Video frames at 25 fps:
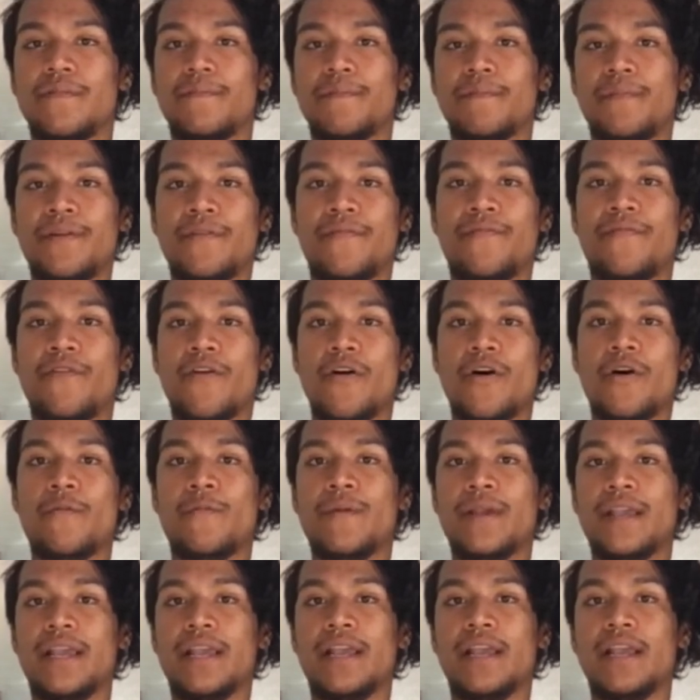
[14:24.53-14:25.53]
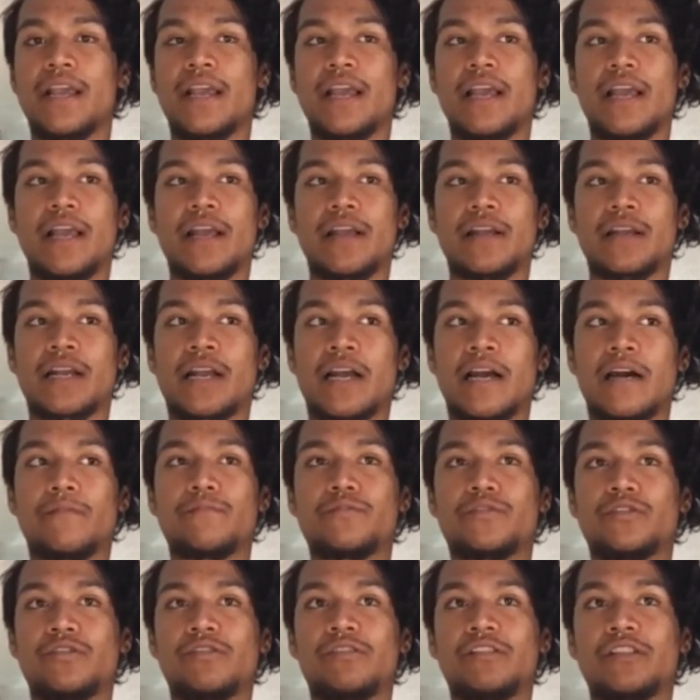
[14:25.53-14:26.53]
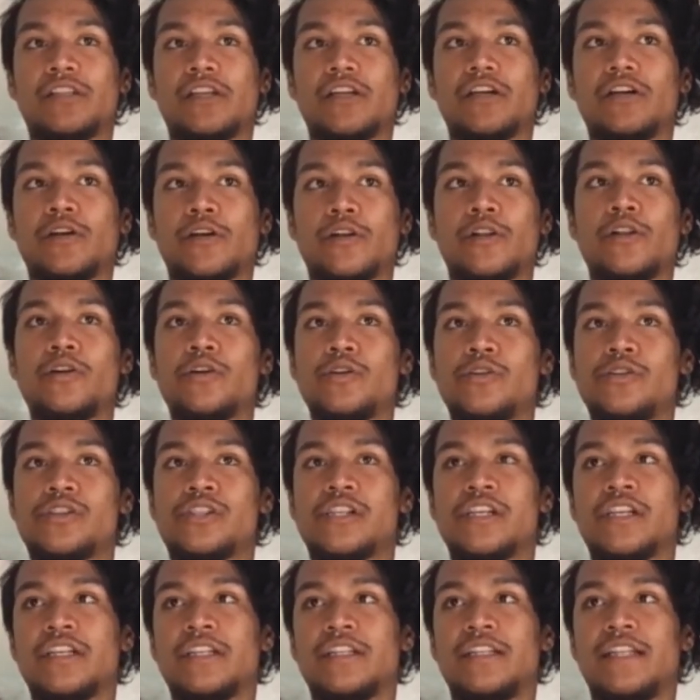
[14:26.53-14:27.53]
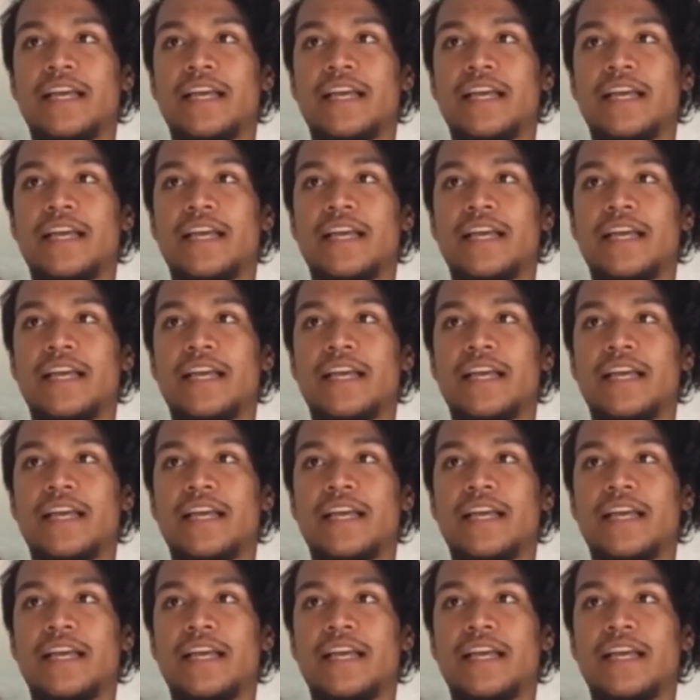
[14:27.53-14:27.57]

before we come to a conclusion